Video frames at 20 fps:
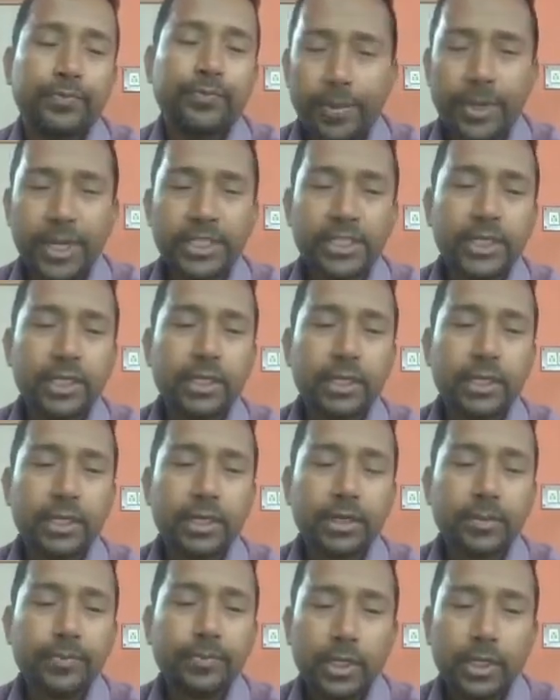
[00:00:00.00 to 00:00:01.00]
Press
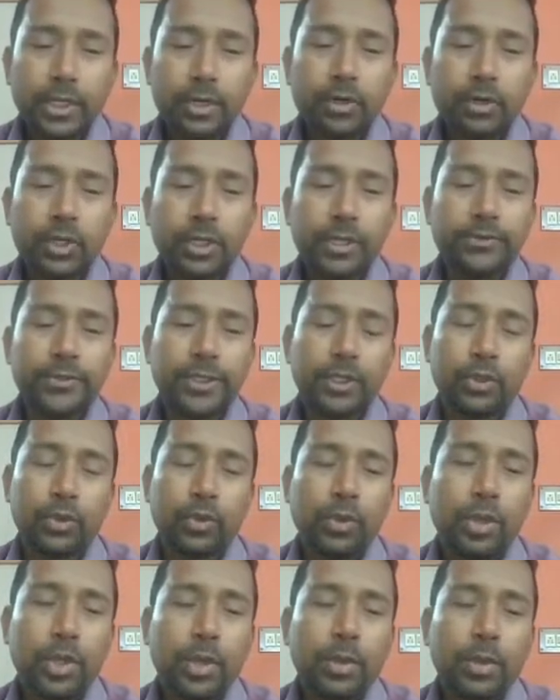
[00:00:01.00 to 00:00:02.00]
enter, it will give
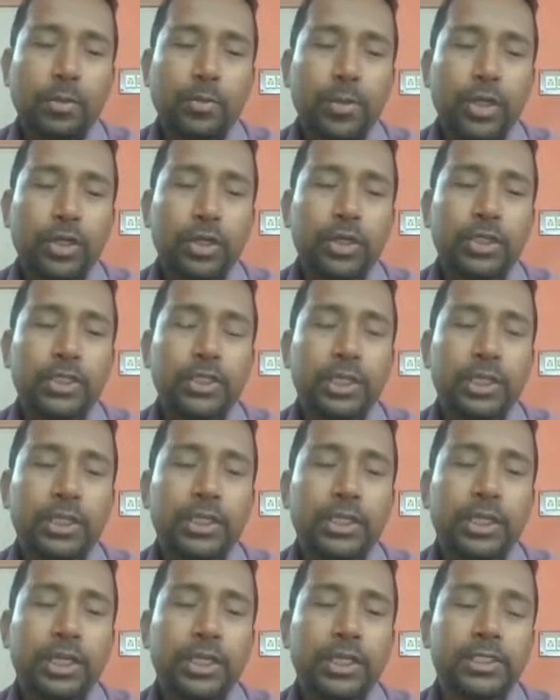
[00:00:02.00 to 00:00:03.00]
0 because
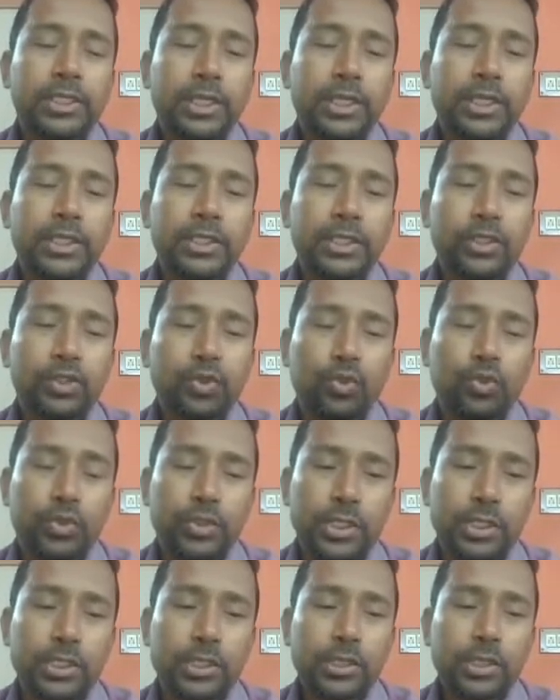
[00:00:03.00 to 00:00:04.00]
nothing is there in these two
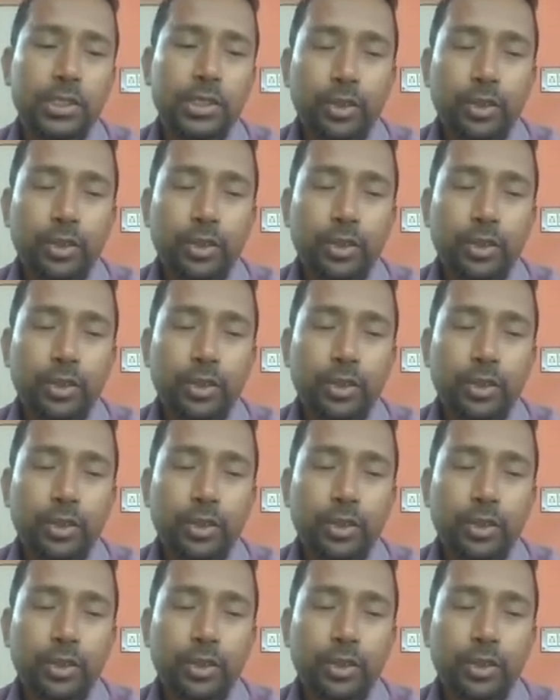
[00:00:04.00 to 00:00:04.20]
cells.